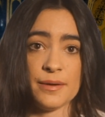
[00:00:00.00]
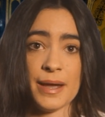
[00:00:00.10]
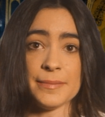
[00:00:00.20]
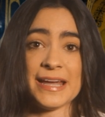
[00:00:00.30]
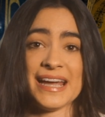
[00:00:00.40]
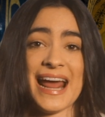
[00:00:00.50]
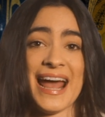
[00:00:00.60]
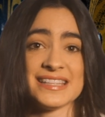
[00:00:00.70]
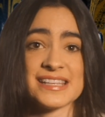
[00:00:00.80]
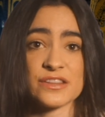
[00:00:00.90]
maybe
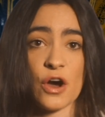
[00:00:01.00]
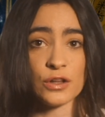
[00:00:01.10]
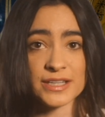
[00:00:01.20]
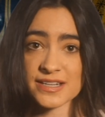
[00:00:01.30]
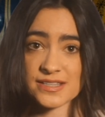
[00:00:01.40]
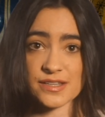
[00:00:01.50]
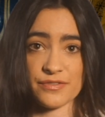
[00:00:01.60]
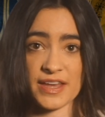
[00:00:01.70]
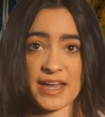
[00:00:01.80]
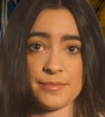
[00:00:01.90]
enhancing the holiness
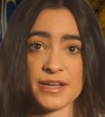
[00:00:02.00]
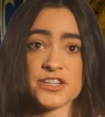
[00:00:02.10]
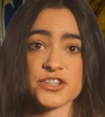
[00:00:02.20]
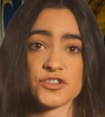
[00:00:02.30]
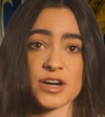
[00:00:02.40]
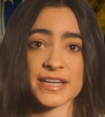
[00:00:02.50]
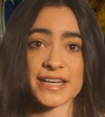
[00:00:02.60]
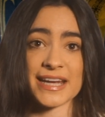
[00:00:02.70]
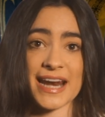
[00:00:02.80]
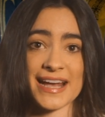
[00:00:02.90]
of the image, treating
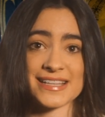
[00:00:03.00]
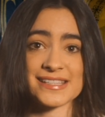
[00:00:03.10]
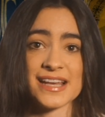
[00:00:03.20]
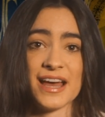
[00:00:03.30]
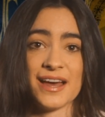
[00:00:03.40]
it as